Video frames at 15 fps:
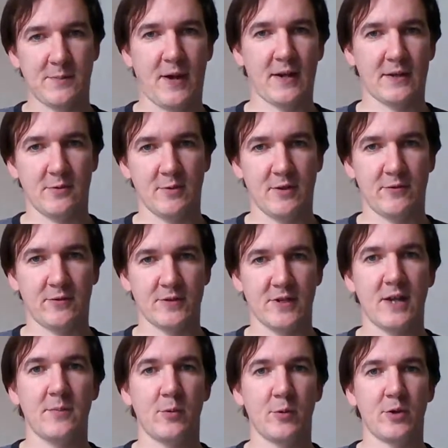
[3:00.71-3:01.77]
back to a different
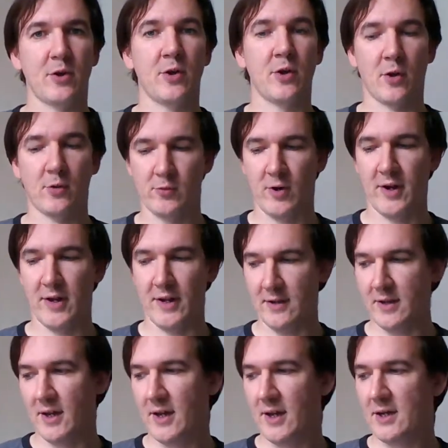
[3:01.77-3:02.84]
table, you can go, right.
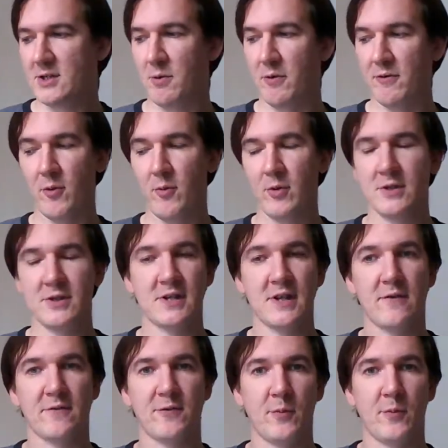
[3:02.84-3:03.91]
So if I wanted to
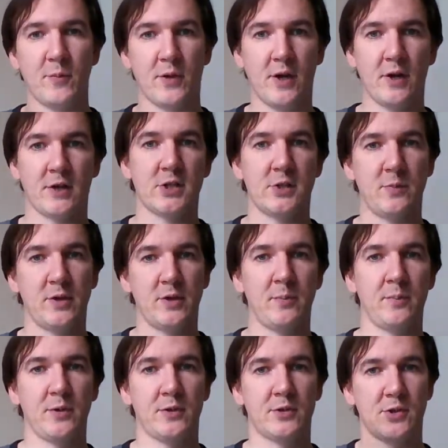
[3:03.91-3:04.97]
get from customer
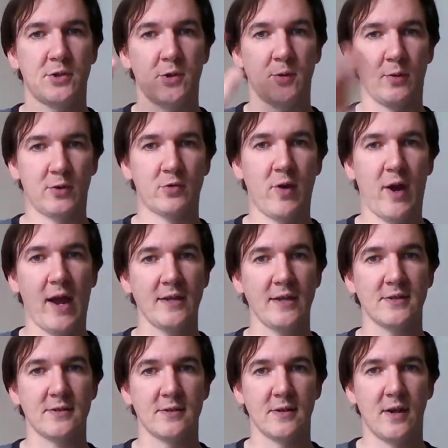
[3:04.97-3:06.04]
number to
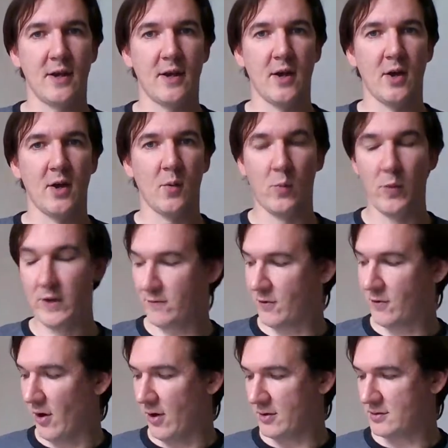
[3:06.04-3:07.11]
address, we've
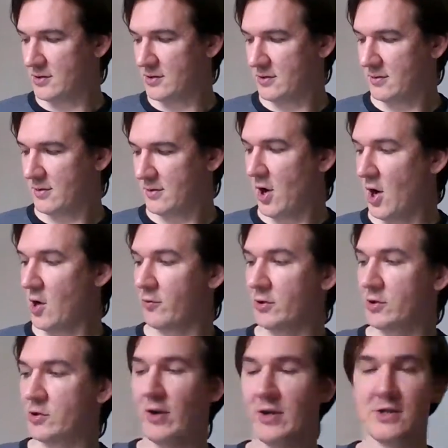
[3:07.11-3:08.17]
got our
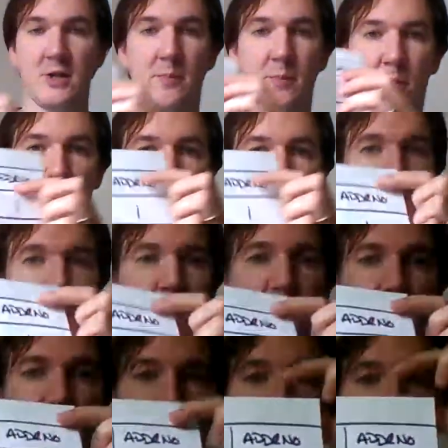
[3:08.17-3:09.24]
address number column. So we